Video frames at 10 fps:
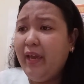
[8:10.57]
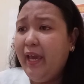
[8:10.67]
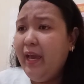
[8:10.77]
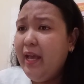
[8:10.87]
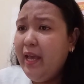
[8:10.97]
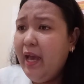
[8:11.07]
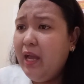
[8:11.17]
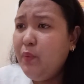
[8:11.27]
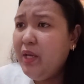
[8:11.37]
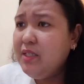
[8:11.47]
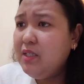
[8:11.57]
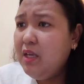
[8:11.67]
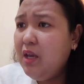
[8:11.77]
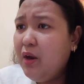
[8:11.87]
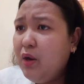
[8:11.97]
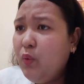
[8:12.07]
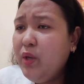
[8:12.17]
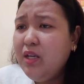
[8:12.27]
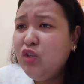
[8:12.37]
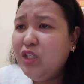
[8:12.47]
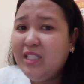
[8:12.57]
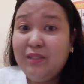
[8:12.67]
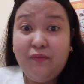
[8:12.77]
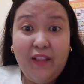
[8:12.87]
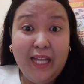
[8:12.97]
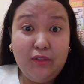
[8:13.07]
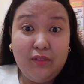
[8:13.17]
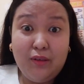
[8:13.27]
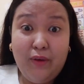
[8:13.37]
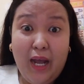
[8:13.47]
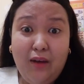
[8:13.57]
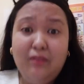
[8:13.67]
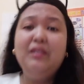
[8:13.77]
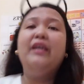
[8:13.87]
Okay, and we can see here Queen, she's flat on the ground.